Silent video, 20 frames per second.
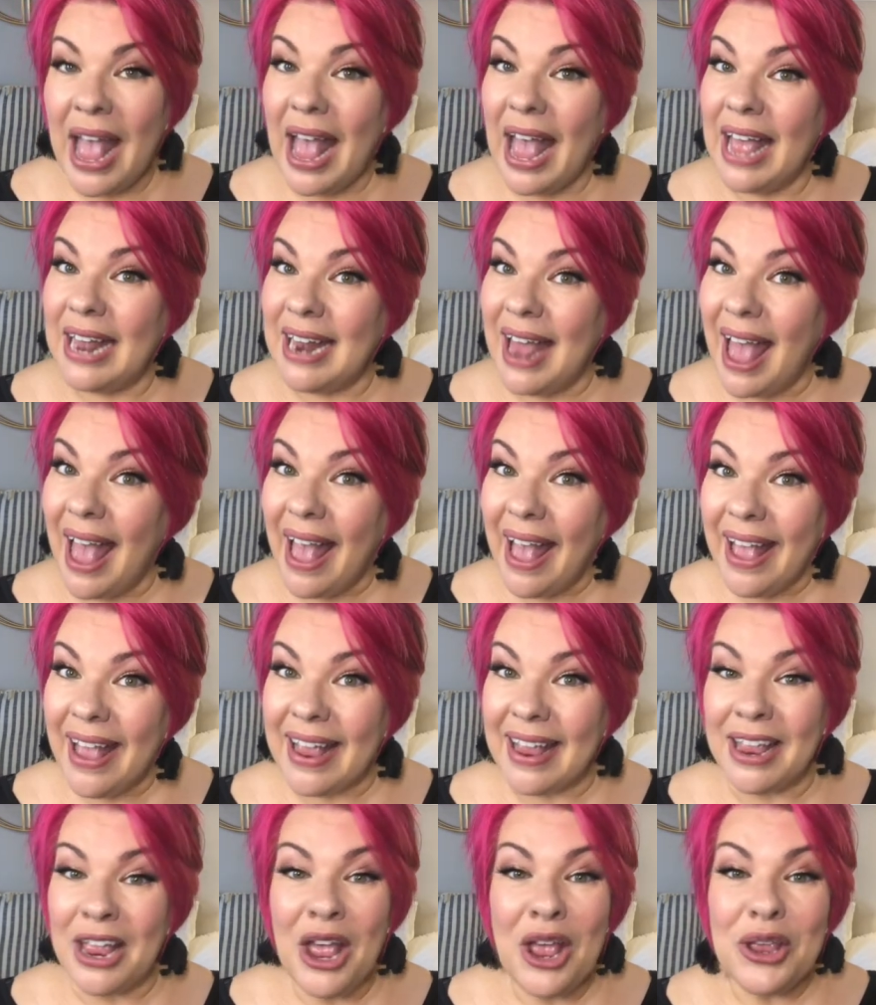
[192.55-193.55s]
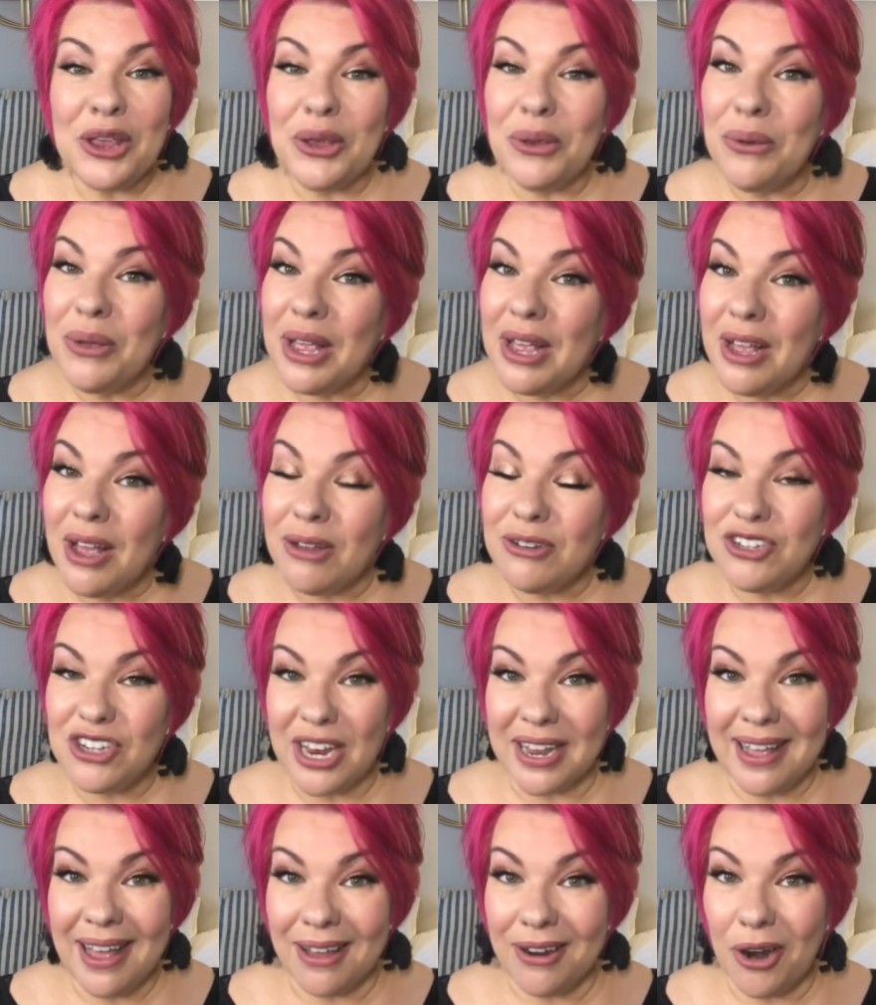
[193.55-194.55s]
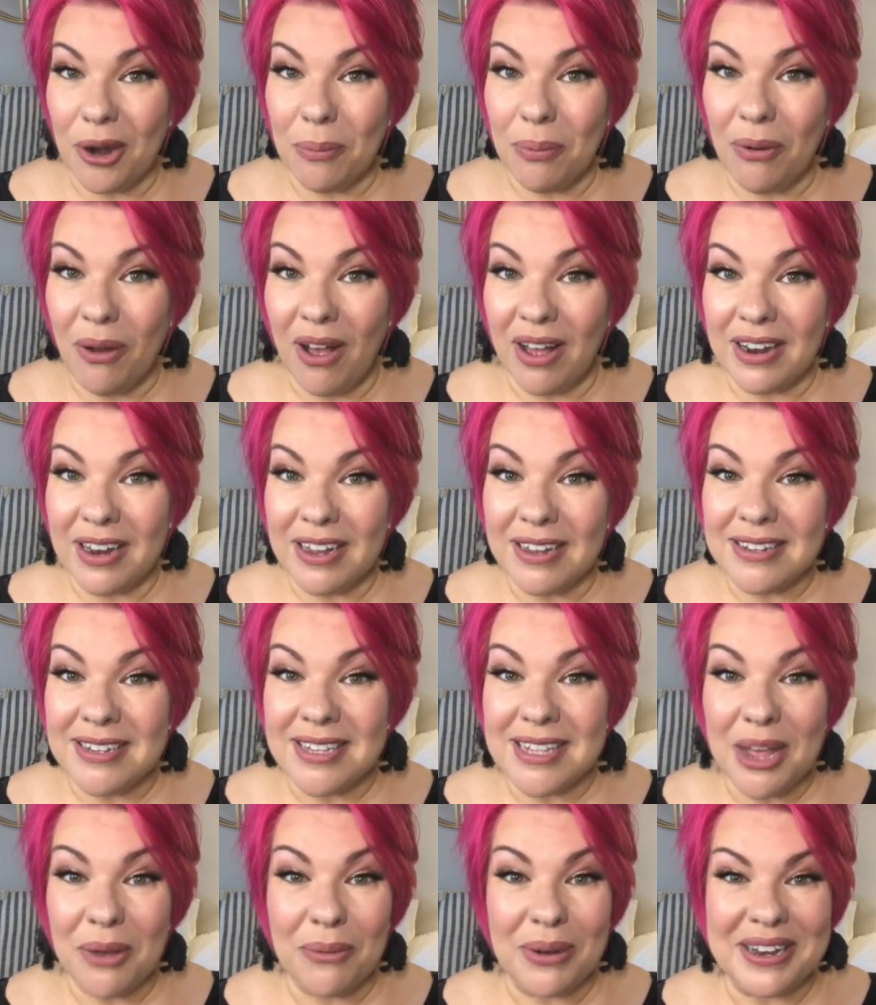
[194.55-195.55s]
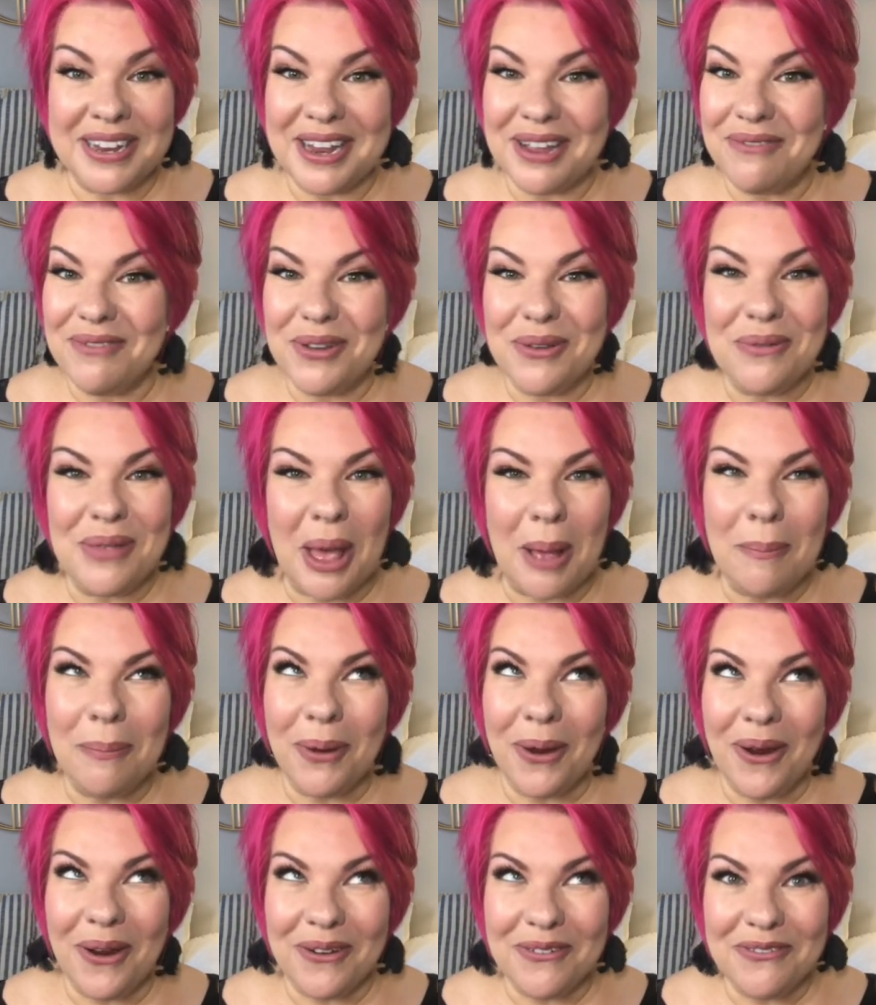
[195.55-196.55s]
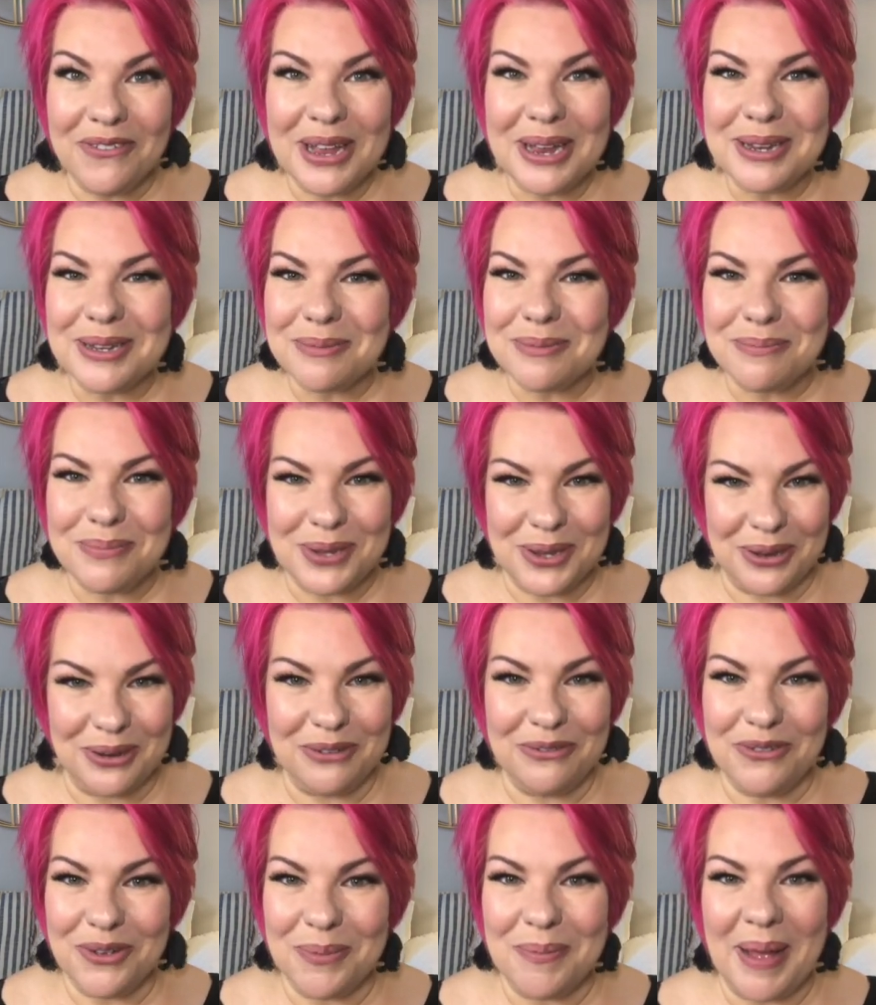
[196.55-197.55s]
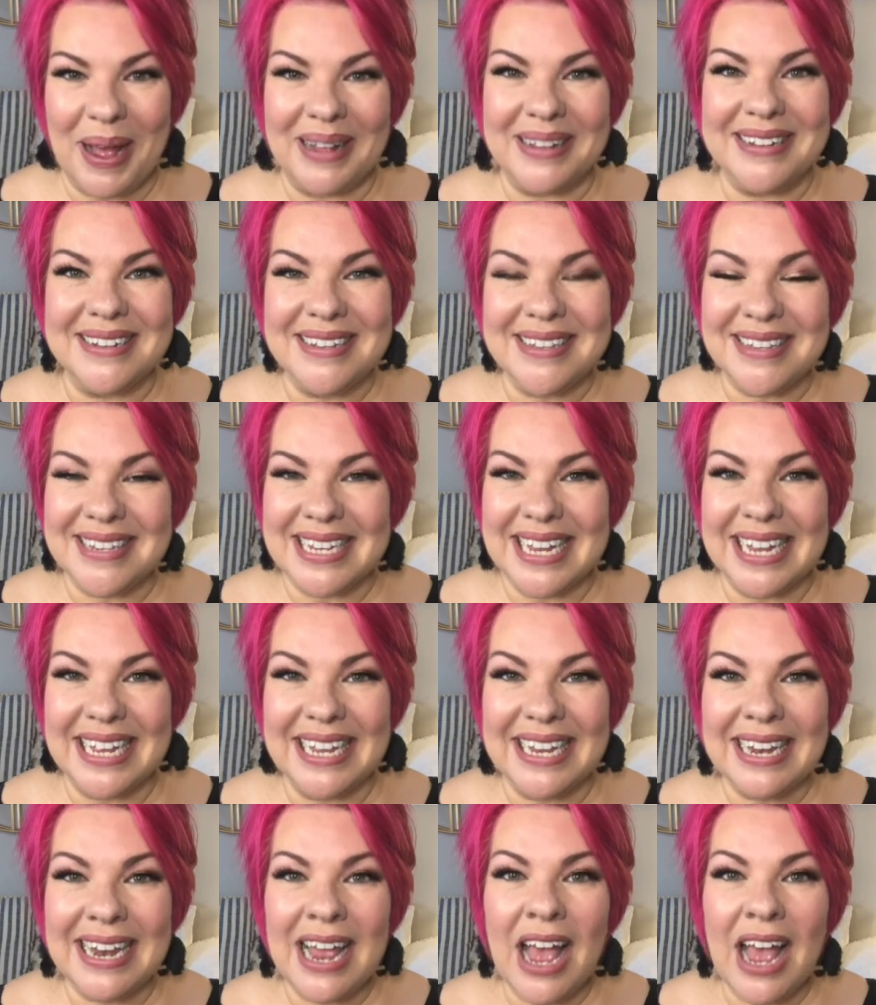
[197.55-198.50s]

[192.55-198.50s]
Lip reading: And hey, you can go check out our products that would give you that perfect, beautiful, balanced skin